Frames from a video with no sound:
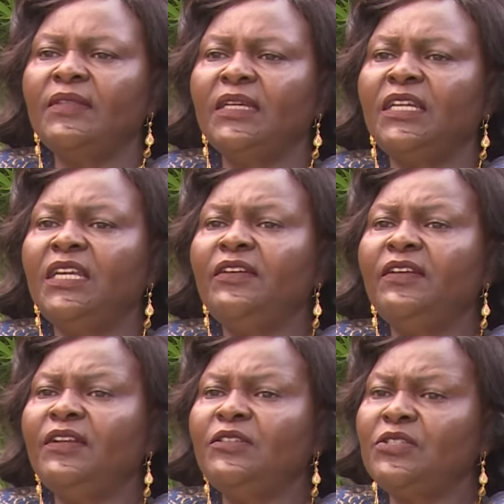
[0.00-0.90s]
the key
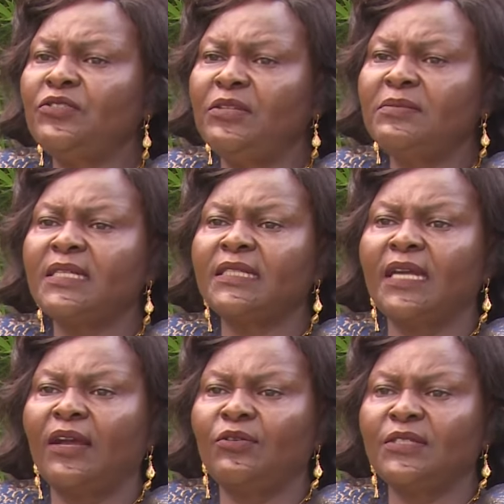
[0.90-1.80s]
revenue streams that
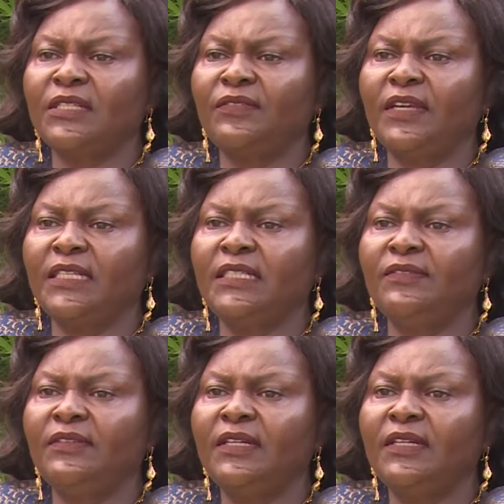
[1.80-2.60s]
are cost effective